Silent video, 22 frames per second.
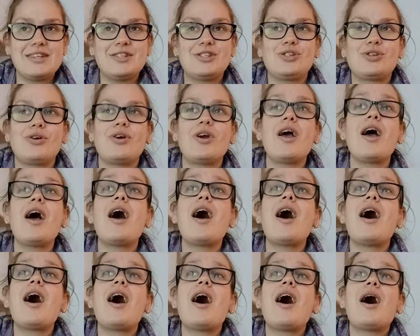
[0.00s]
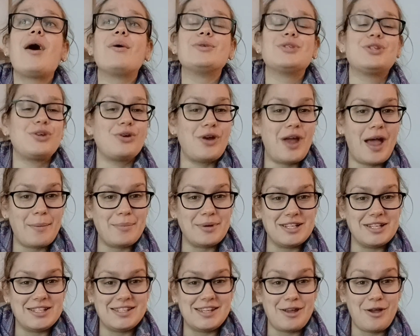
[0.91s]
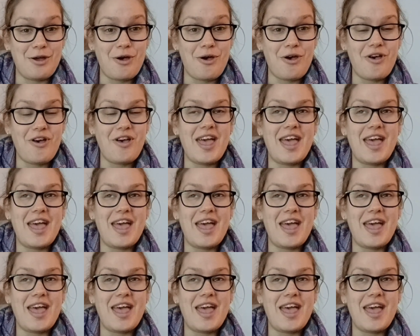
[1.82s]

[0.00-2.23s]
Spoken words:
So I was so happy to see her,